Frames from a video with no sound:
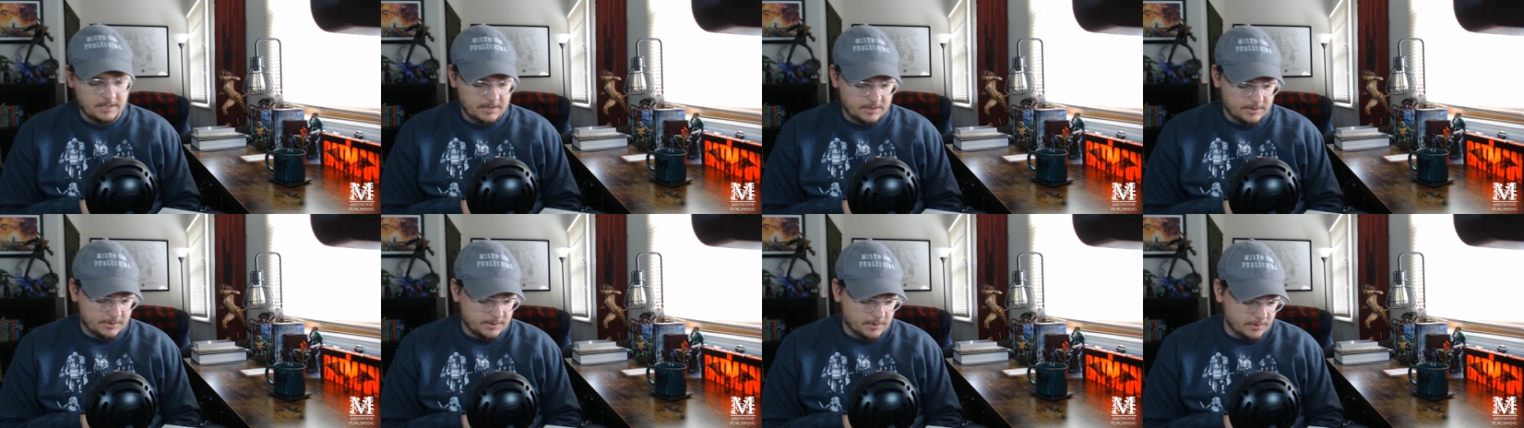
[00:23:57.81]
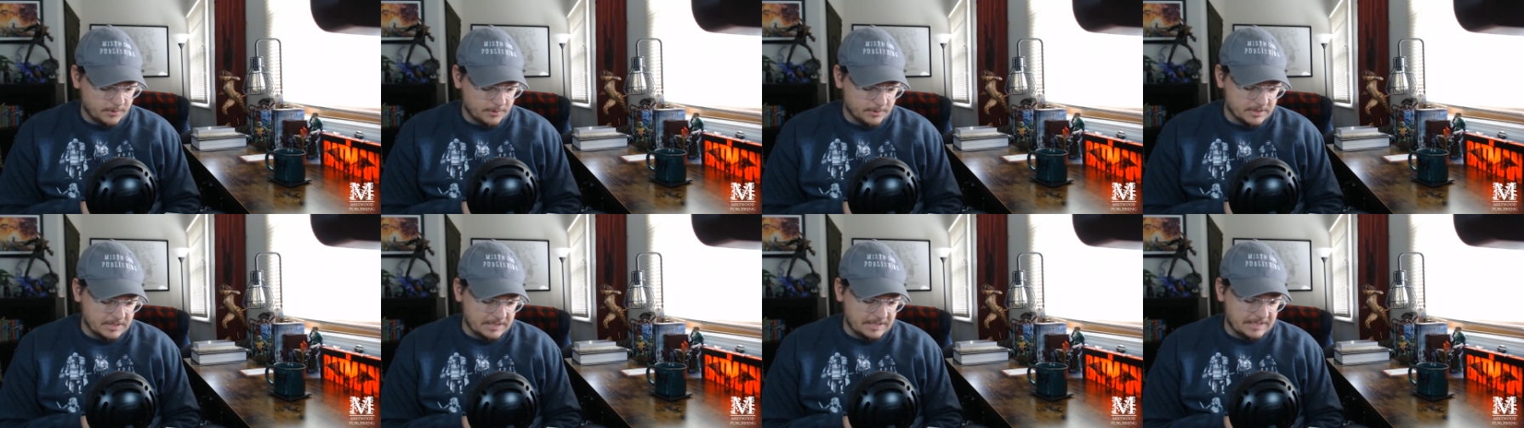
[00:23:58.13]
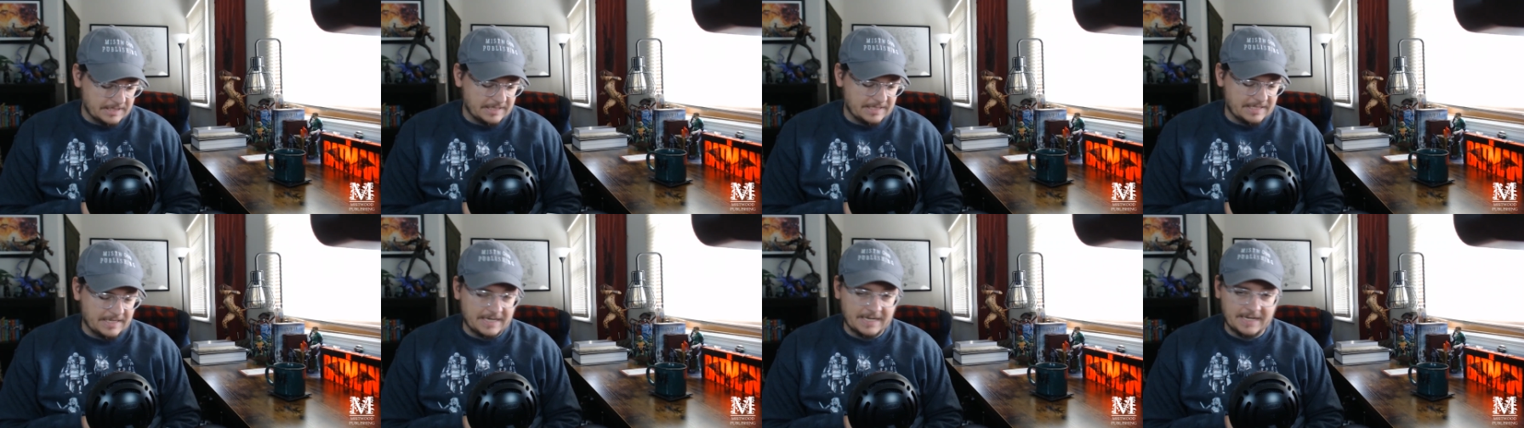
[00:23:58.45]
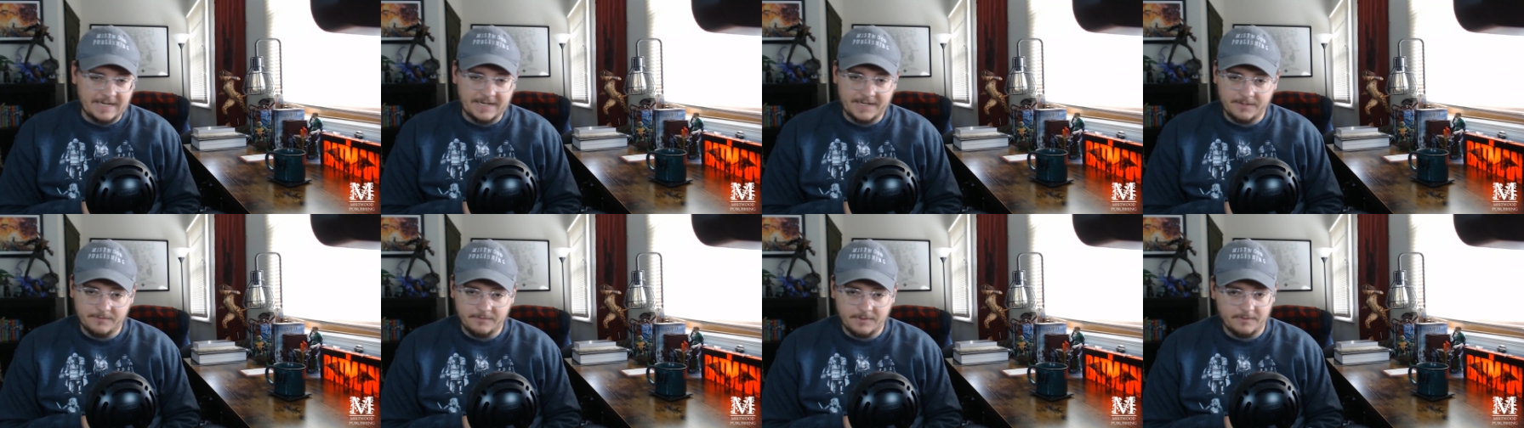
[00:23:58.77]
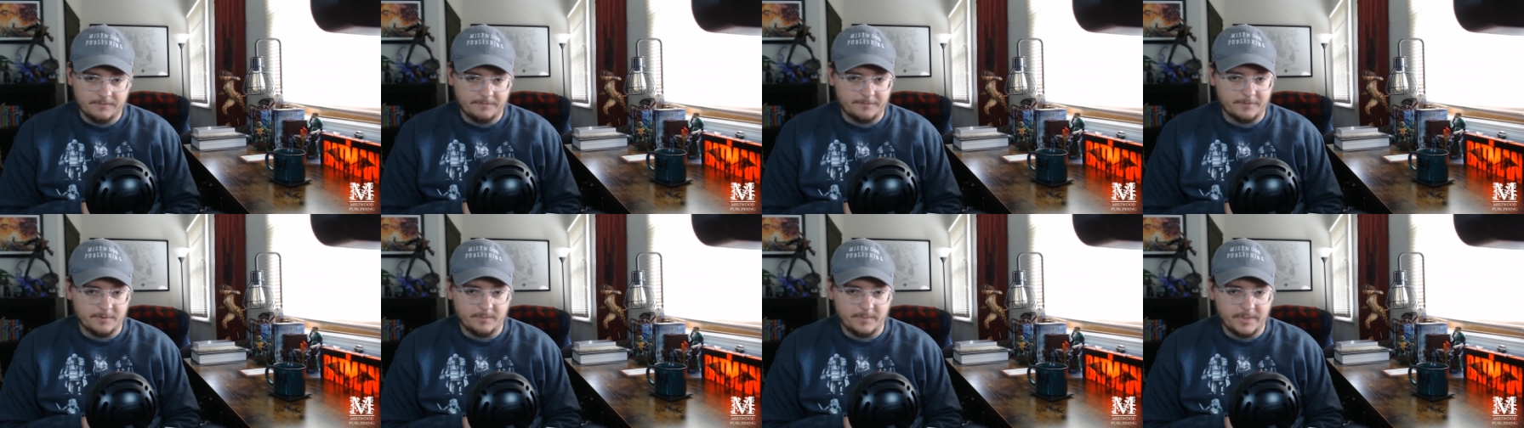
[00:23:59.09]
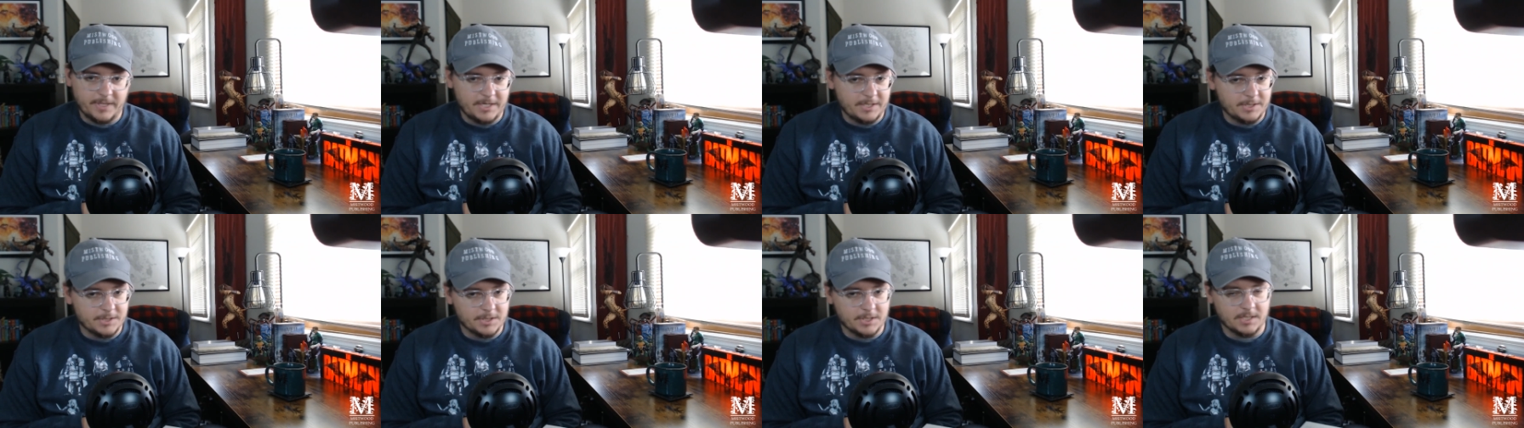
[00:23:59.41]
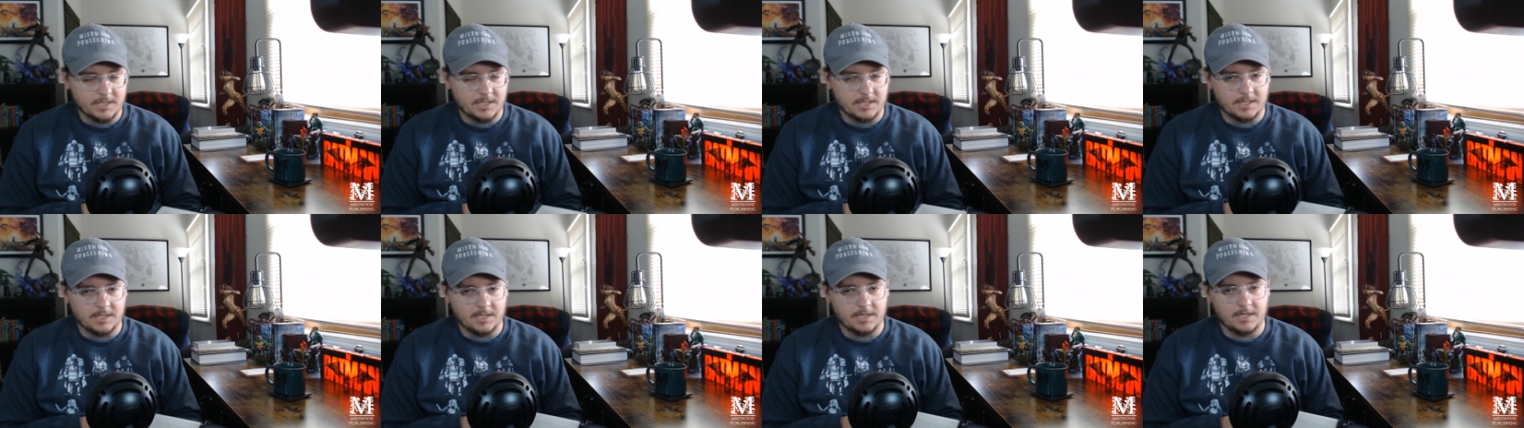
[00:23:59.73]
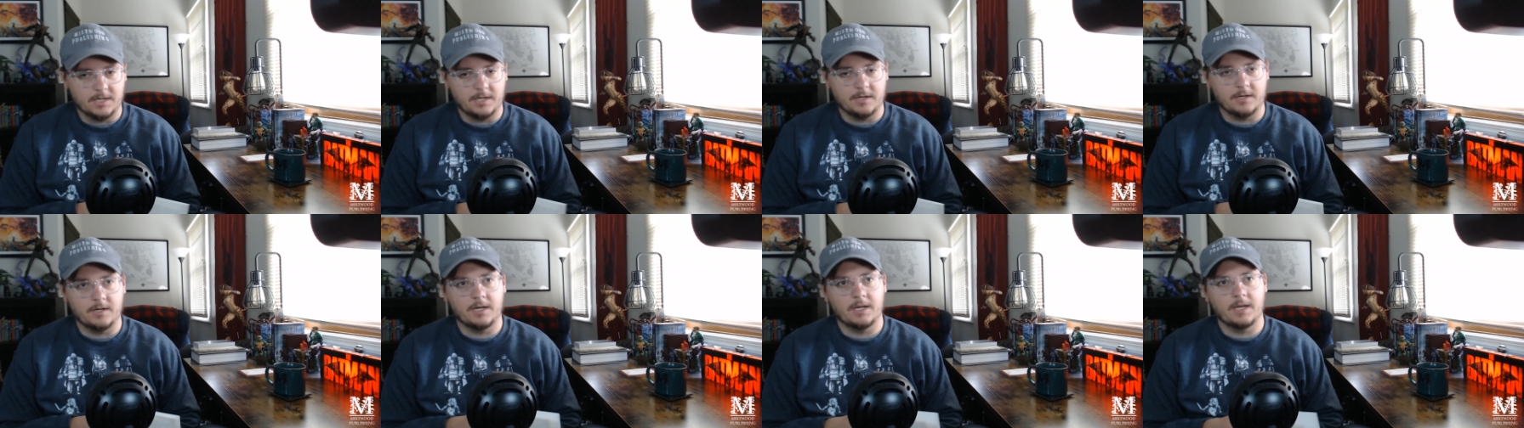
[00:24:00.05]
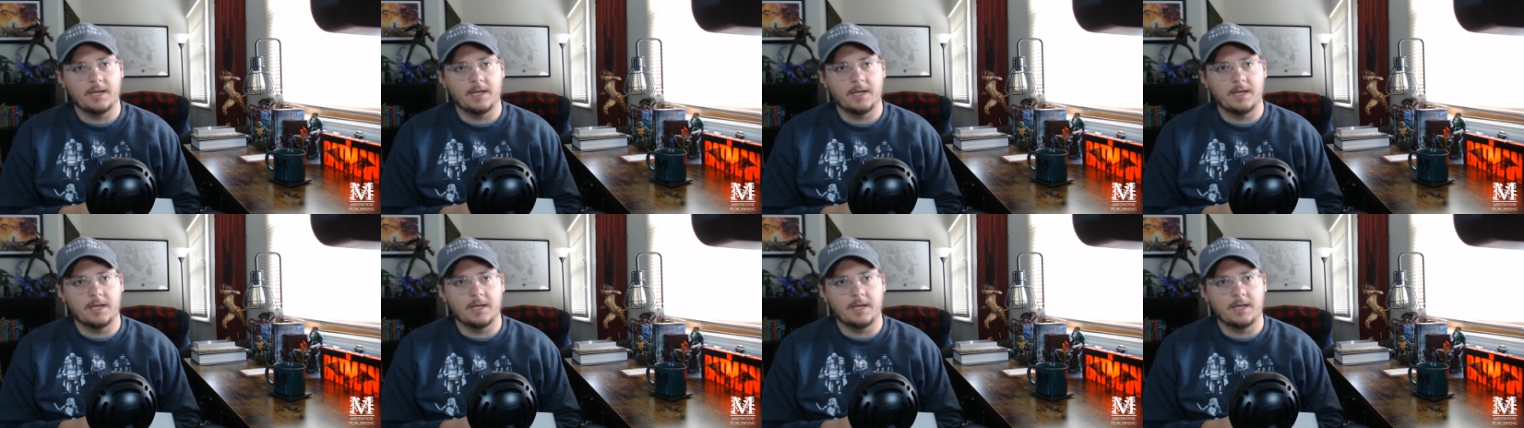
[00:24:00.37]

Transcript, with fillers: So there's a lot of information in there,